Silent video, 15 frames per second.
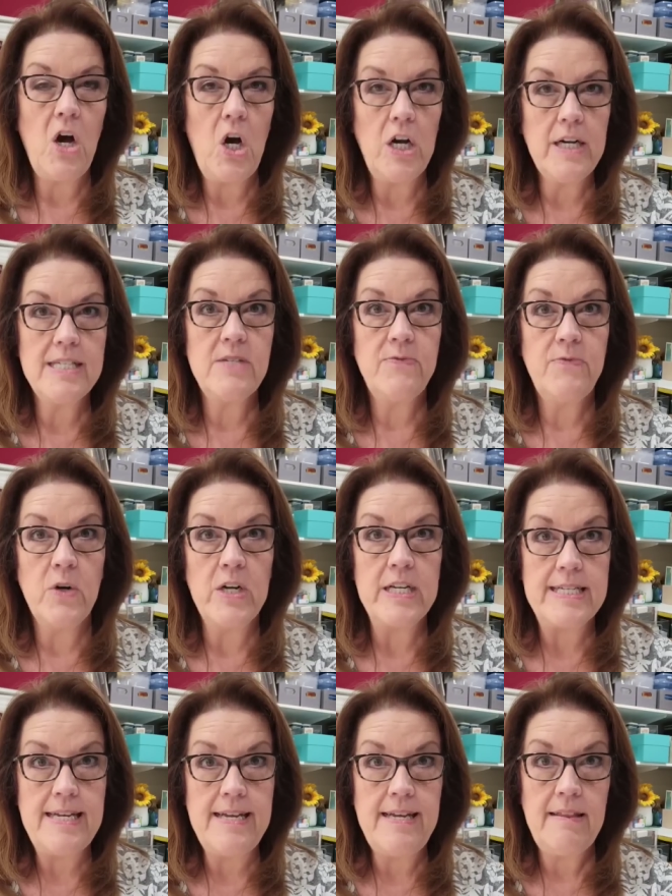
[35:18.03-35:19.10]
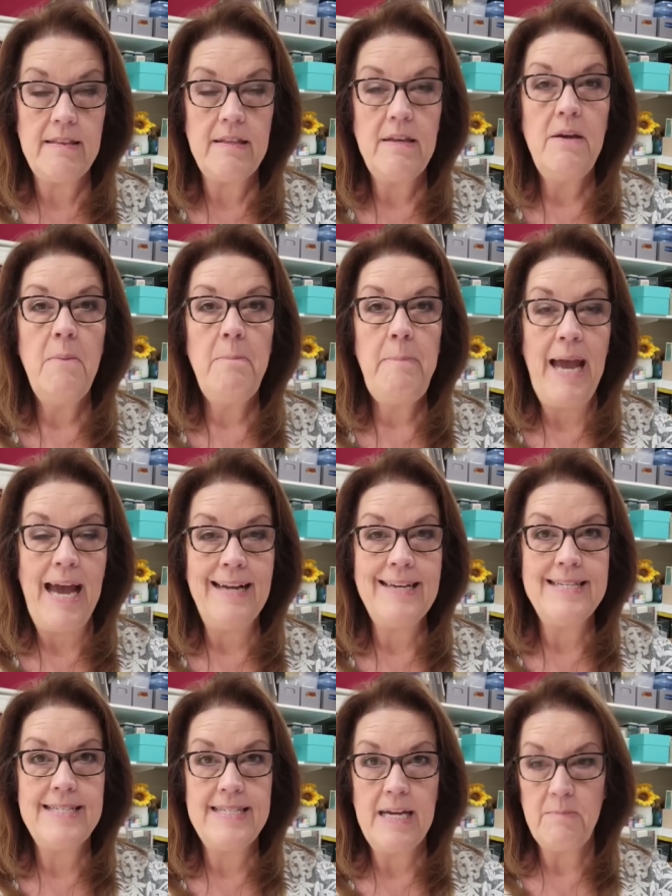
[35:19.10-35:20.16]
August 14th,
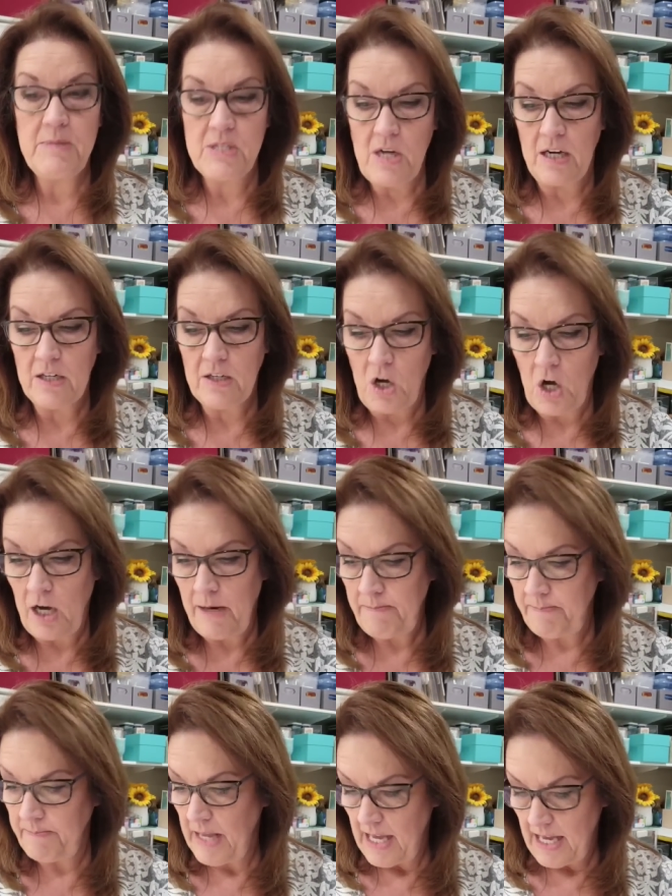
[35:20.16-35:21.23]
pattystamps.com.